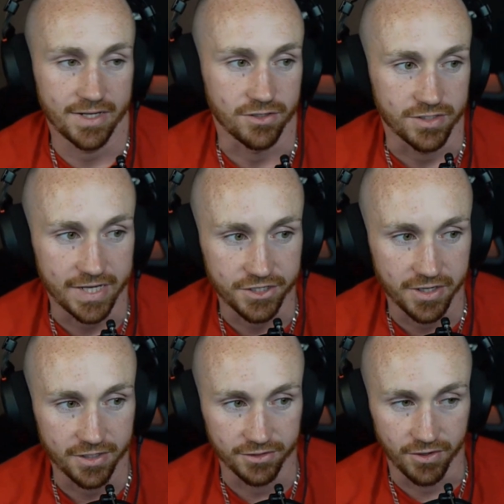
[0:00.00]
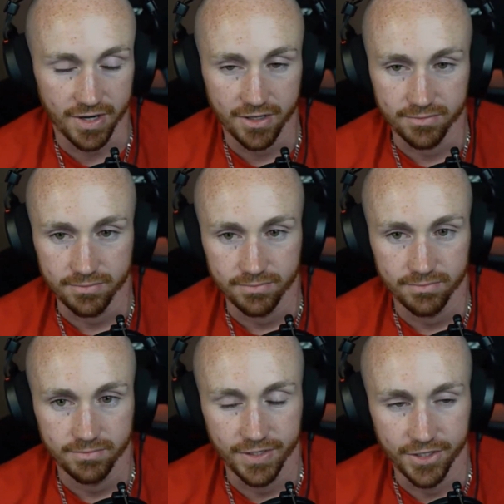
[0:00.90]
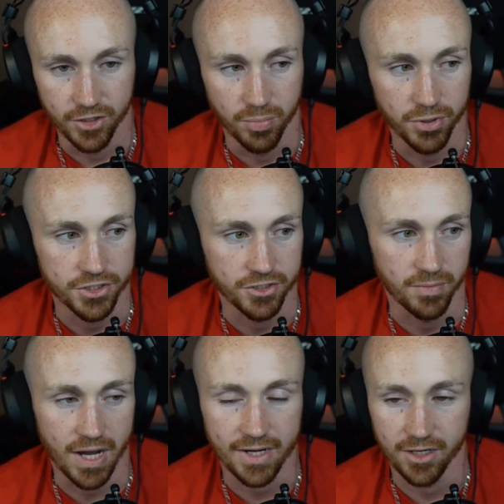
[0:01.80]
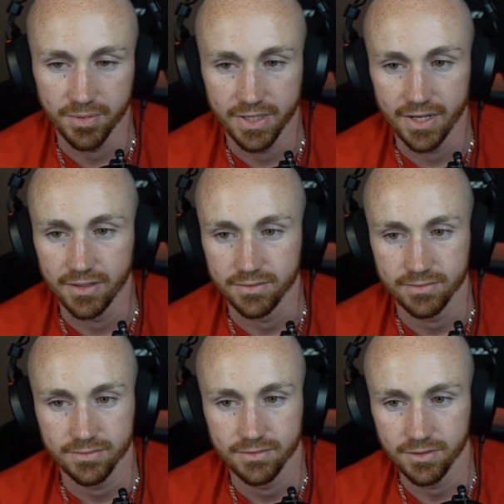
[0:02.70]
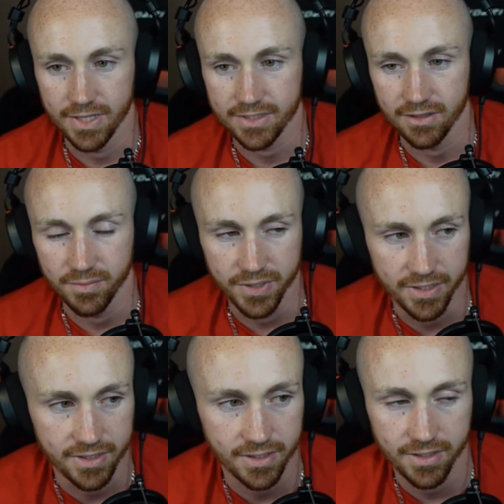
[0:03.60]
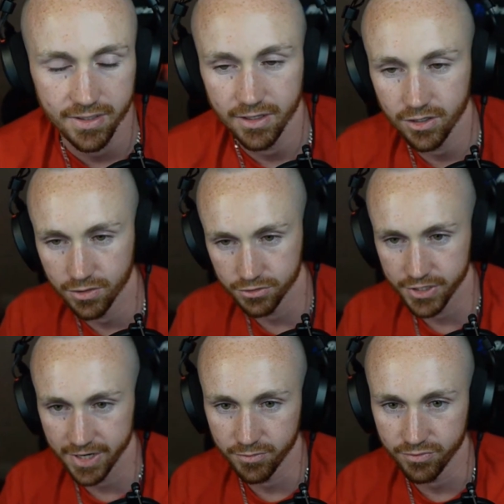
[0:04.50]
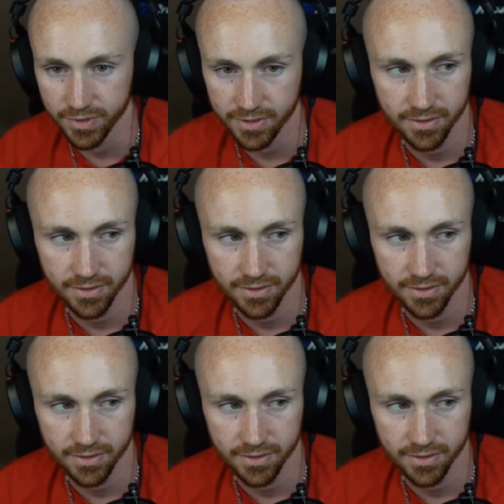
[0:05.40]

are stationary on the ground and then you're pushing your body up and down. So that's going to be closed chain movement.